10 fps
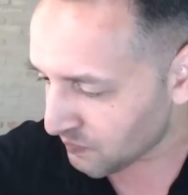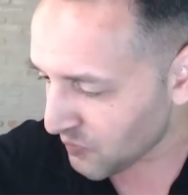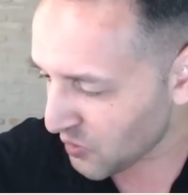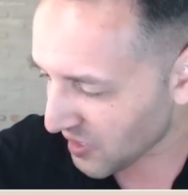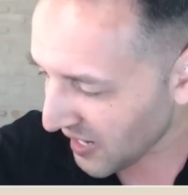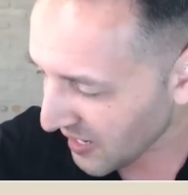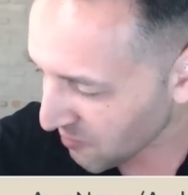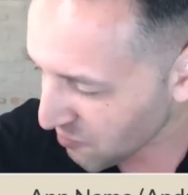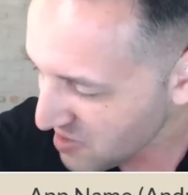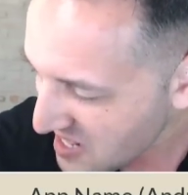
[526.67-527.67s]
You can't
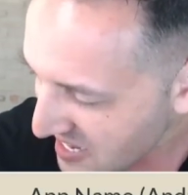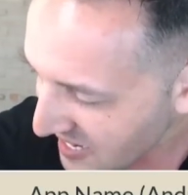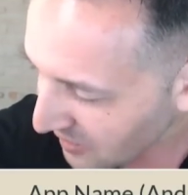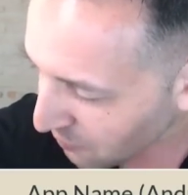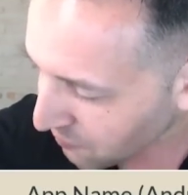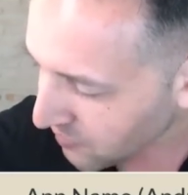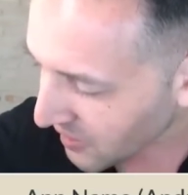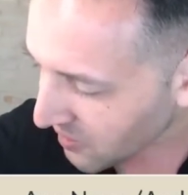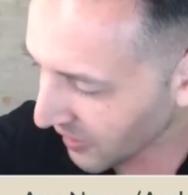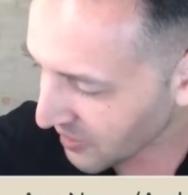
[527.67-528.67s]
really get the
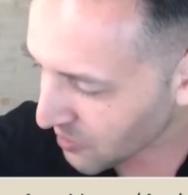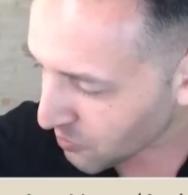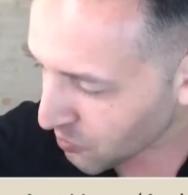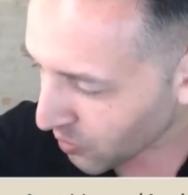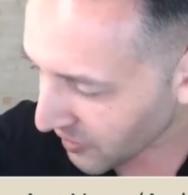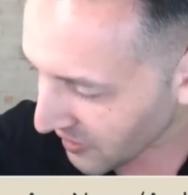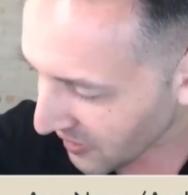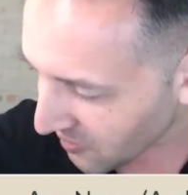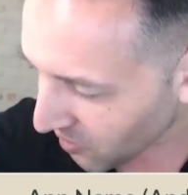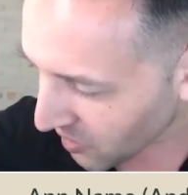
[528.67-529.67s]
flick like you would want to
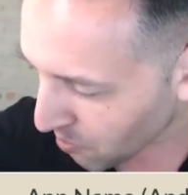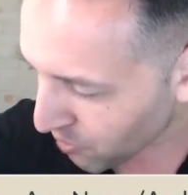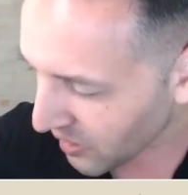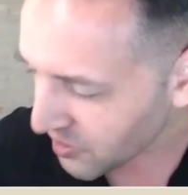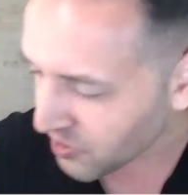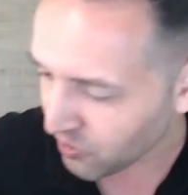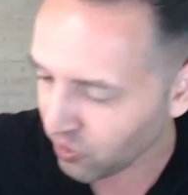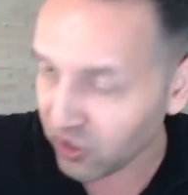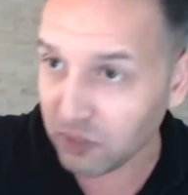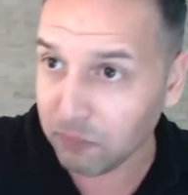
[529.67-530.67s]
get on a brush or
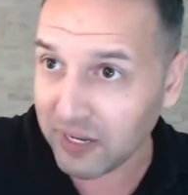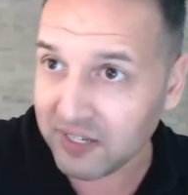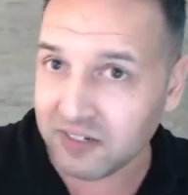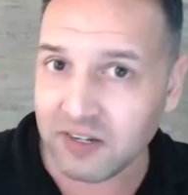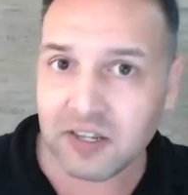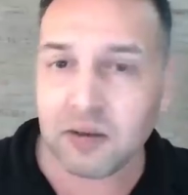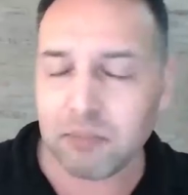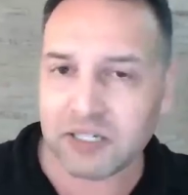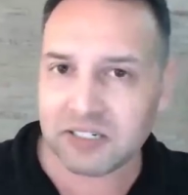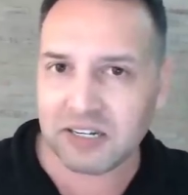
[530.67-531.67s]
on a pen,
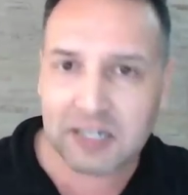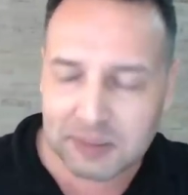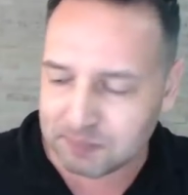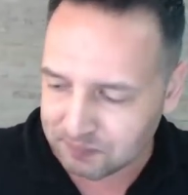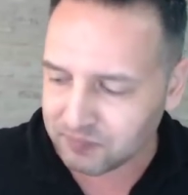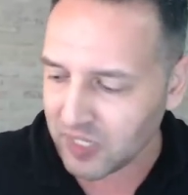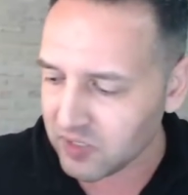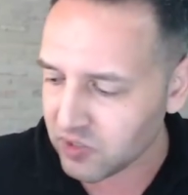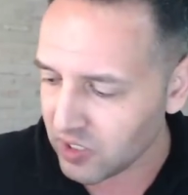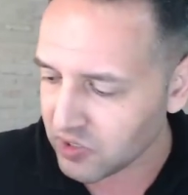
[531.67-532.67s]
but
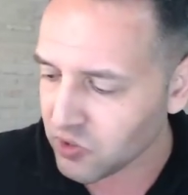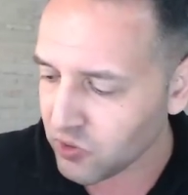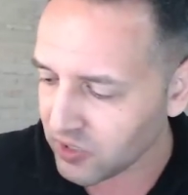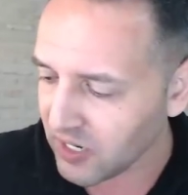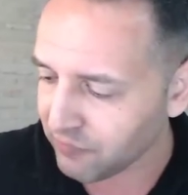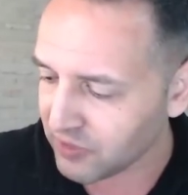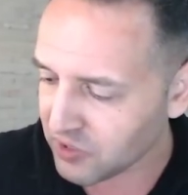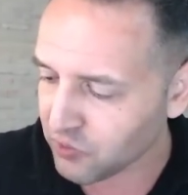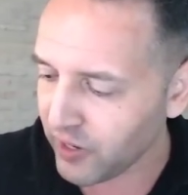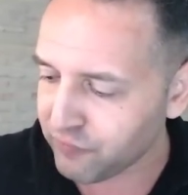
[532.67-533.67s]
it's good enough, and it's
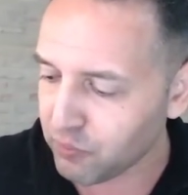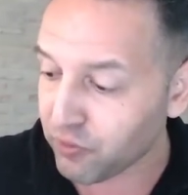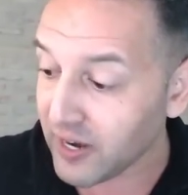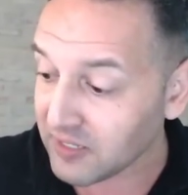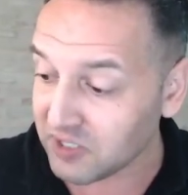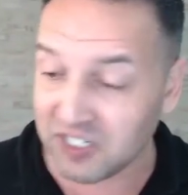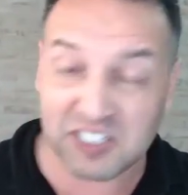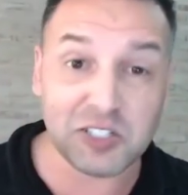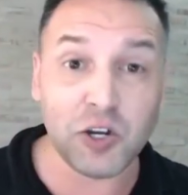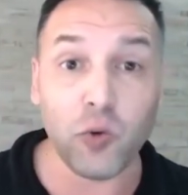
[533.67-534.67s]
great for practicing, and
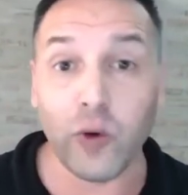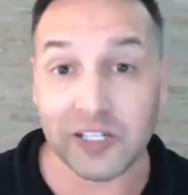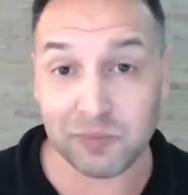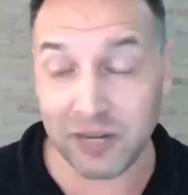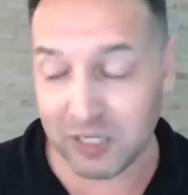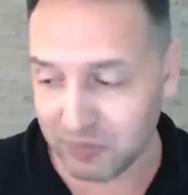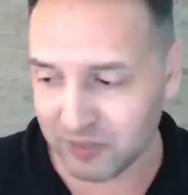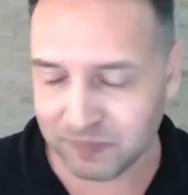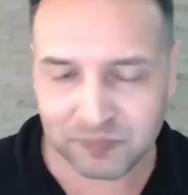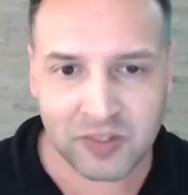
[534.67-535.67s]
you don't waste paper.
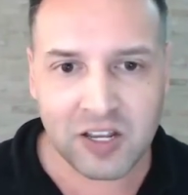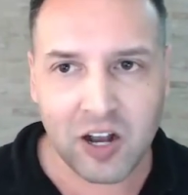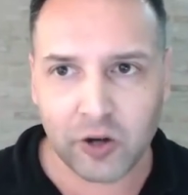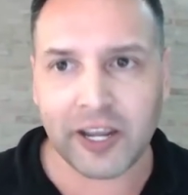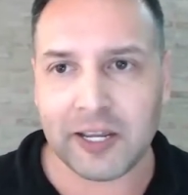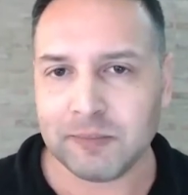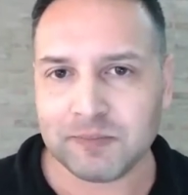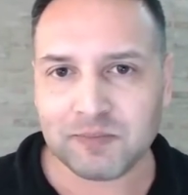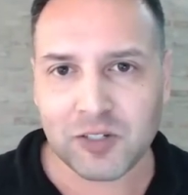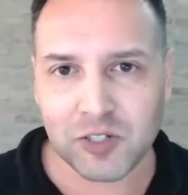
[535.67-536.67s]
Okay,
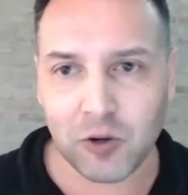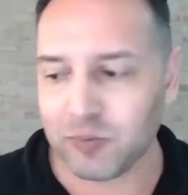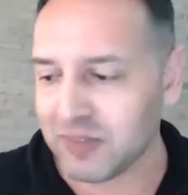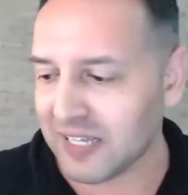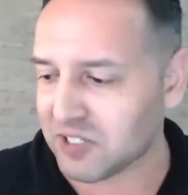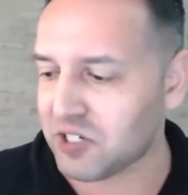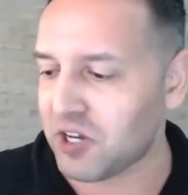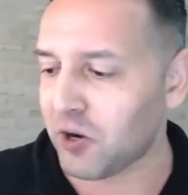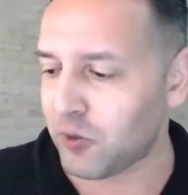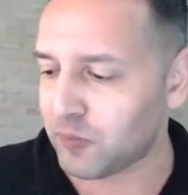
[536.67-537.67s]
so let's
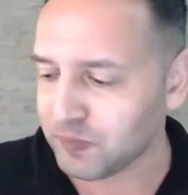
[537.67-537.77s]
go.